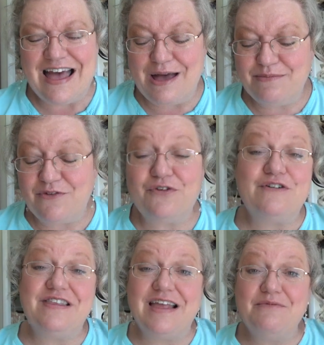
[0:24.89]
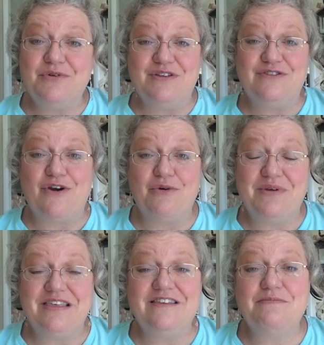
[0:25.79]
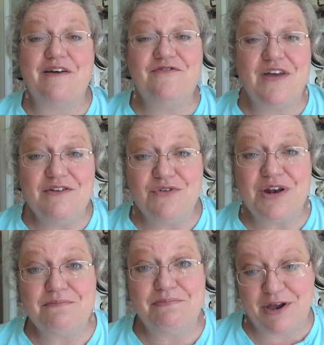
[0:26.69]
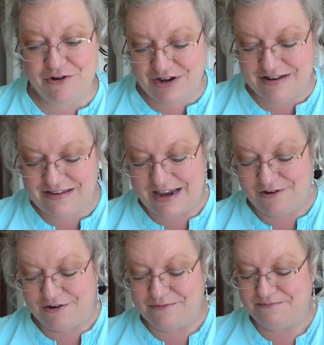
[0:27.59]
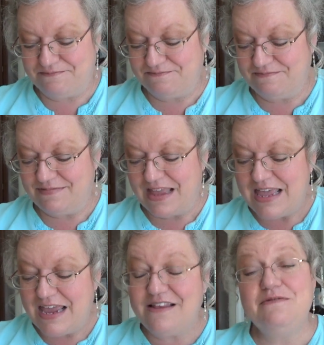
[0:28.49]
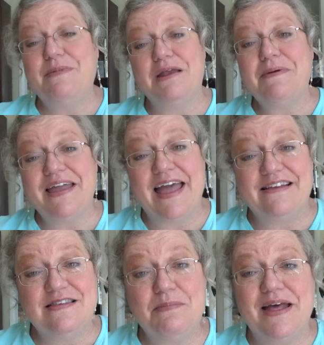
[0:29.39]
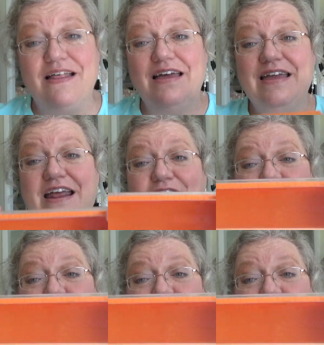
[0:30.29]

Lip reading: The first thing I'm going to start with is my favorite butter container. It is made by Casabella, and it